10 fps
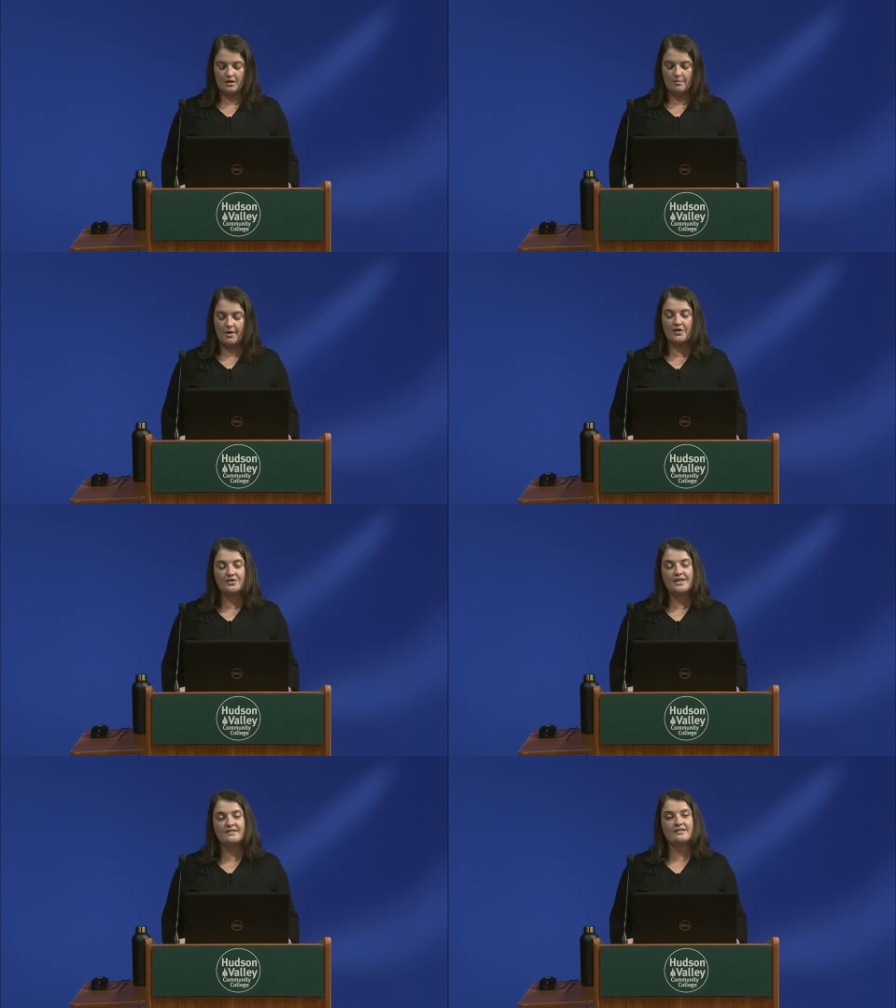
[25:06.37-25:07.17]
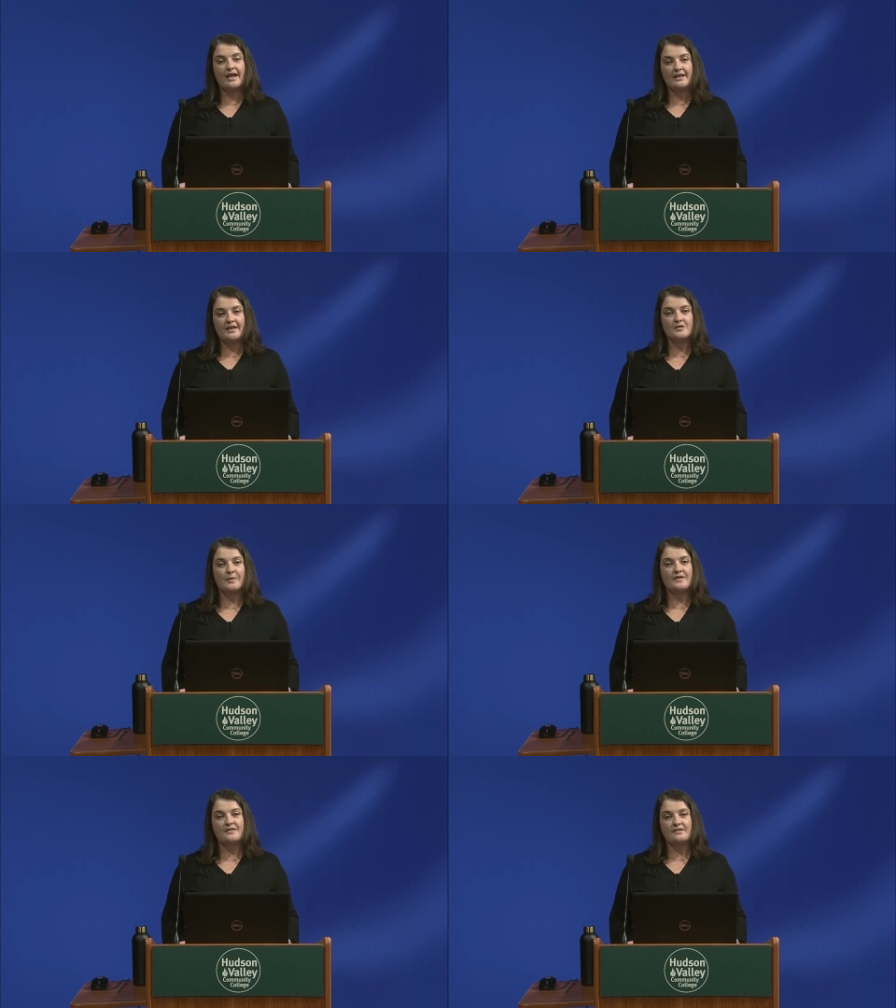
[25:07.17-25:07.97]
Modern day society has
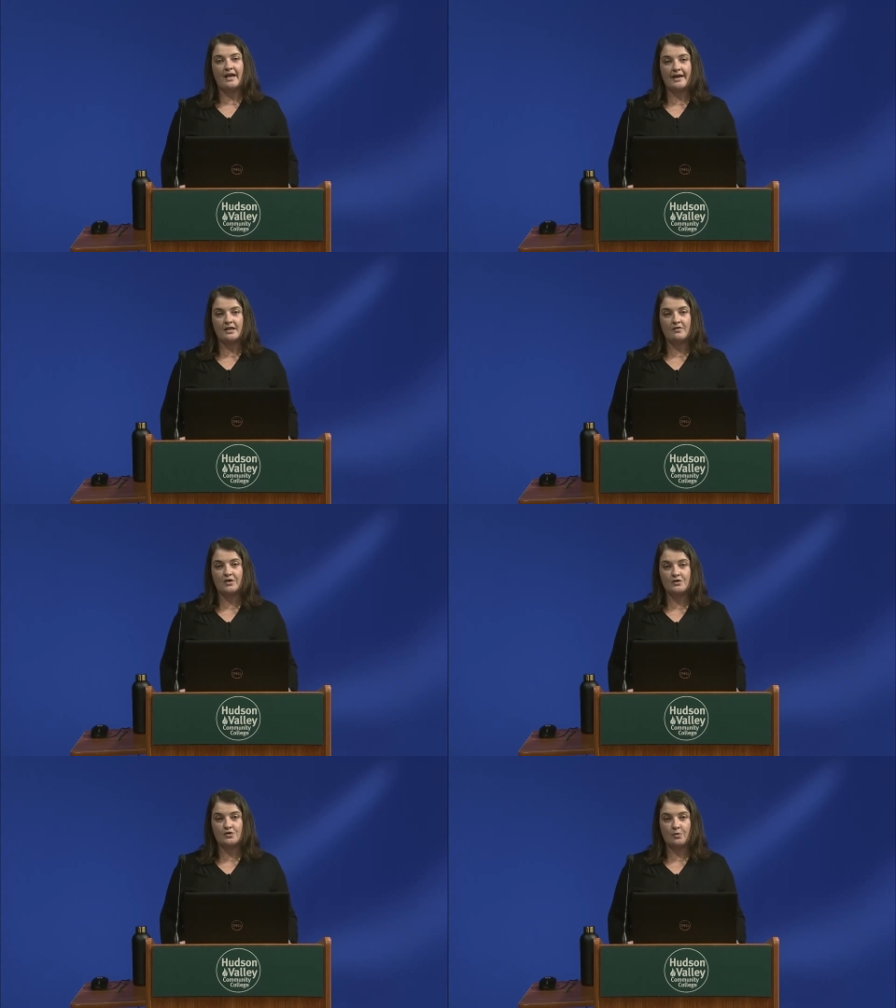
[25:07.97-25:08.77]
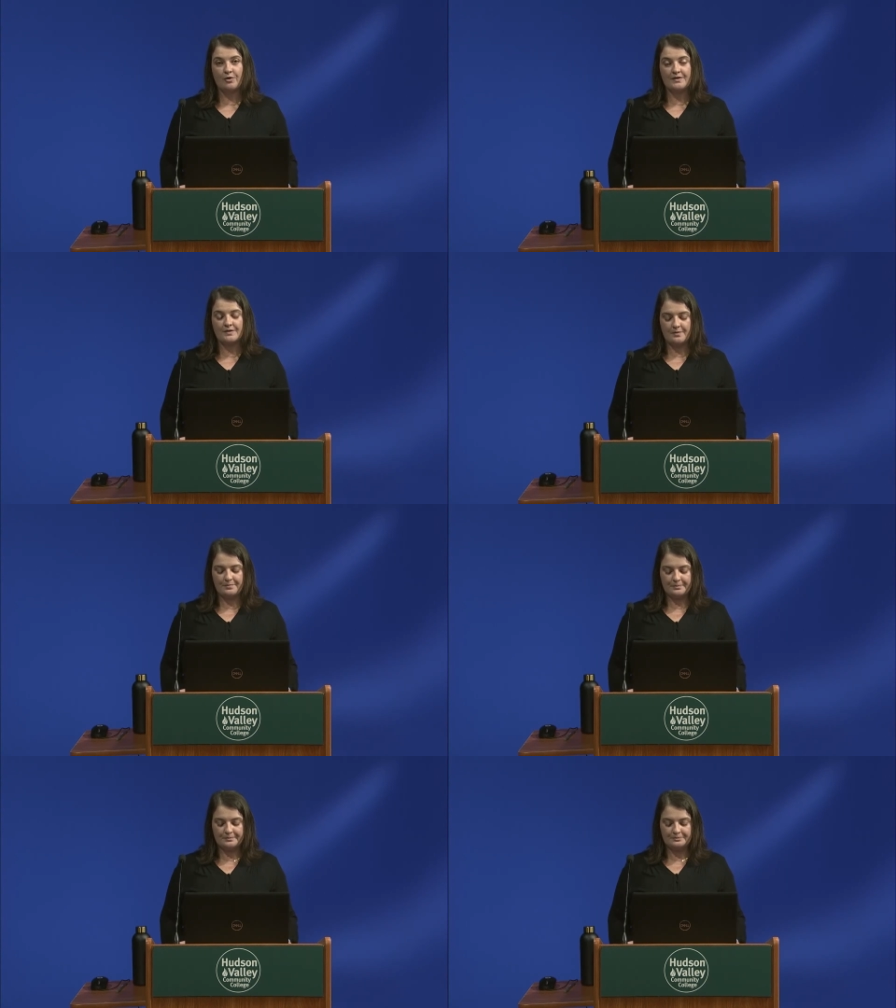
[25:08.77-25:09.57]
been a society of consumerism.